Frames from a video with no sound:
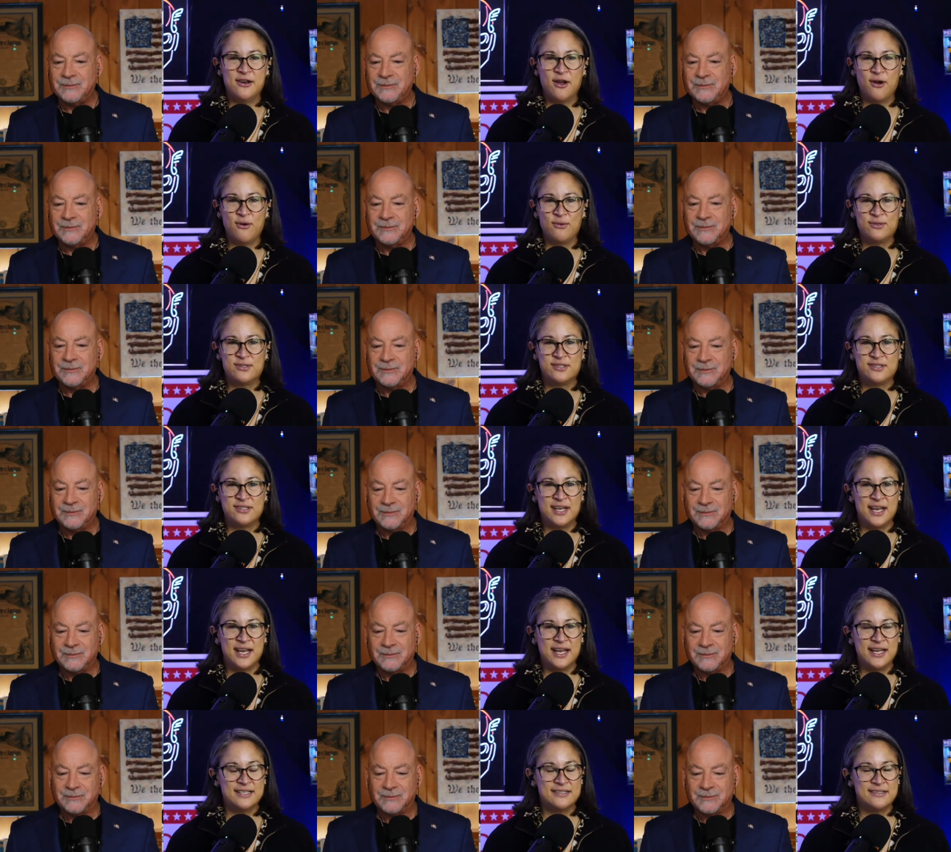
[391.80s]
Speaker 1: no
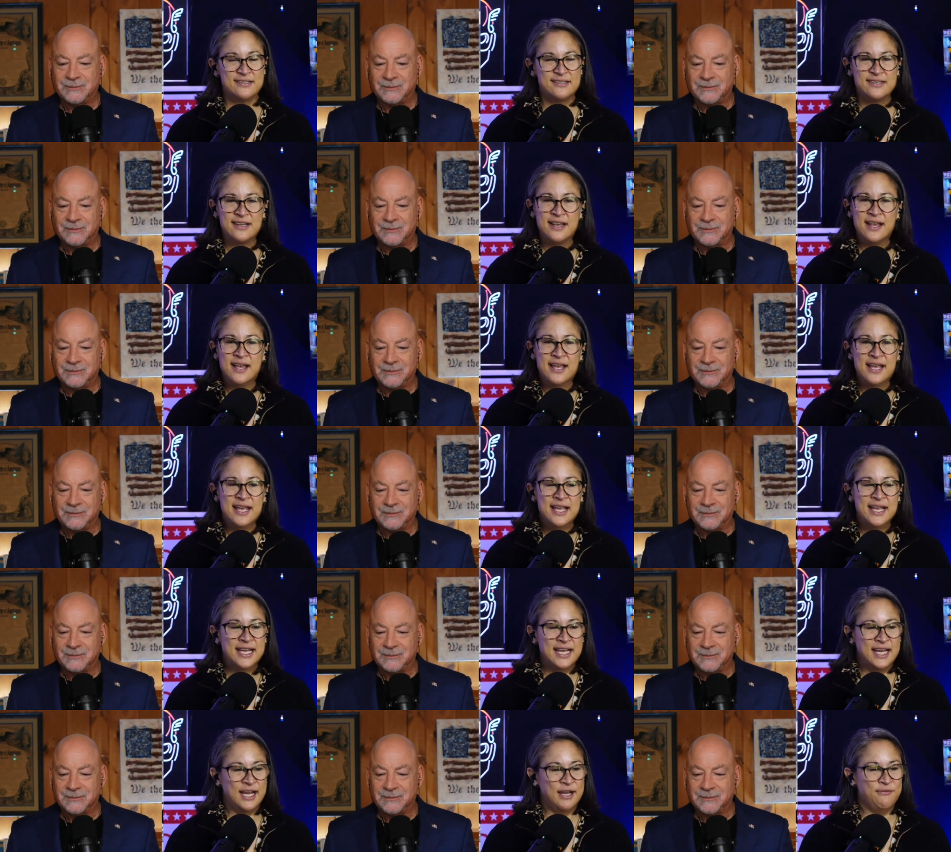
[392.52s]
sense.
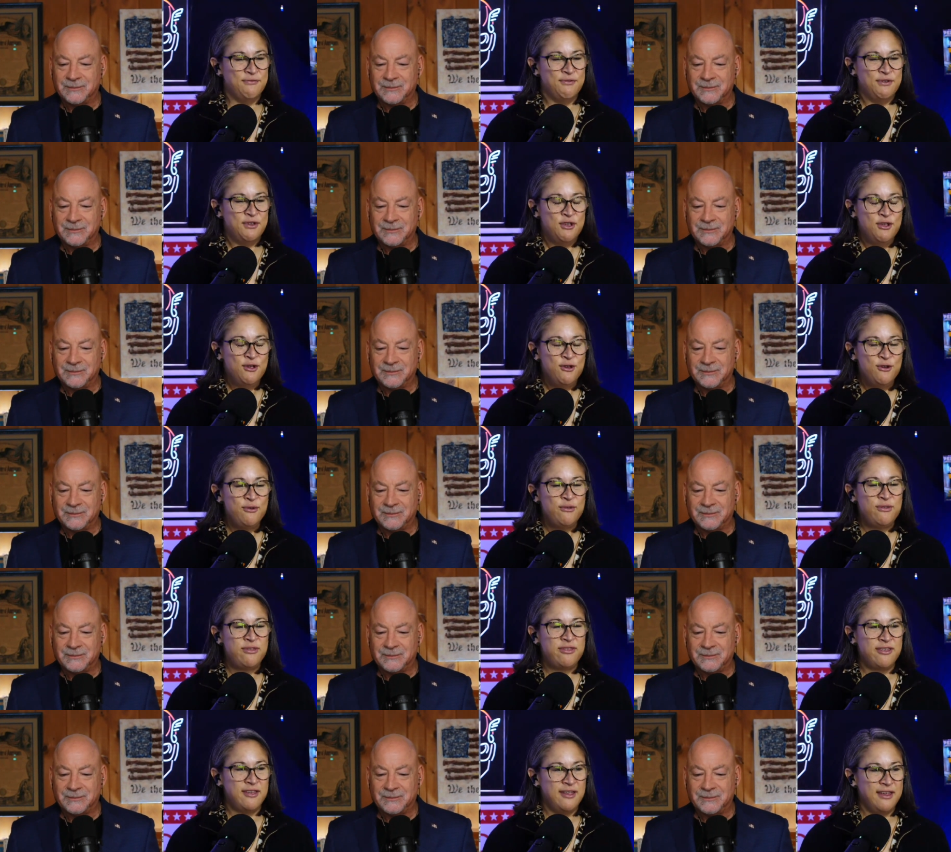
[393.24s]
If you
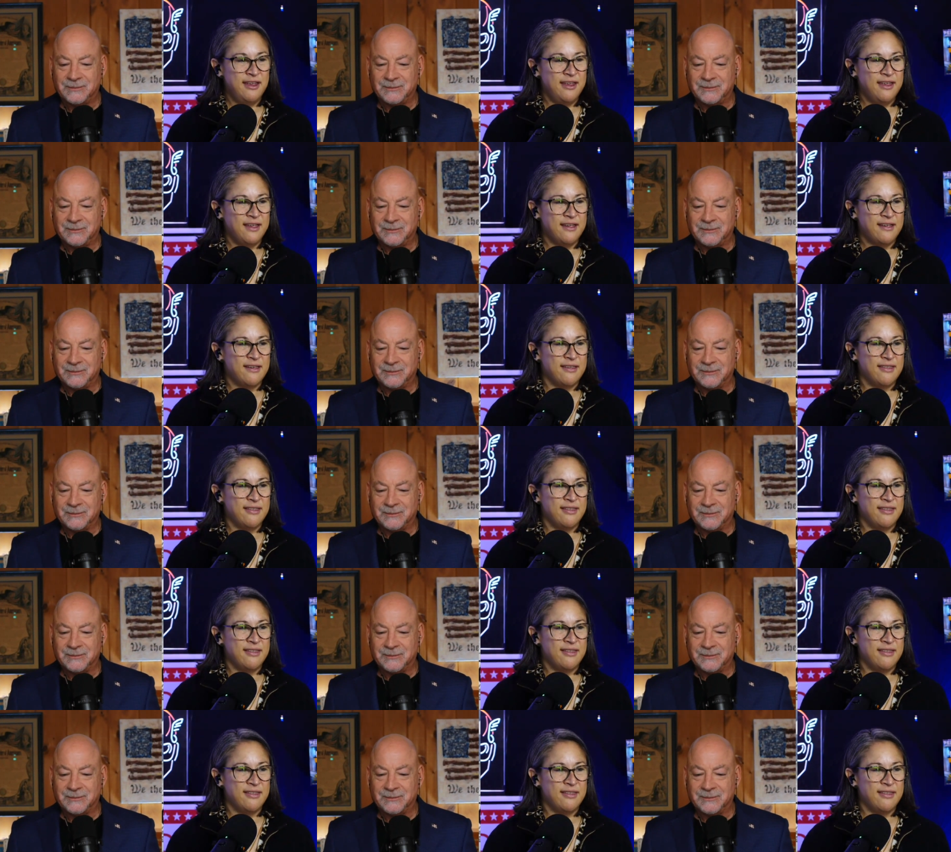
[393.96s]
think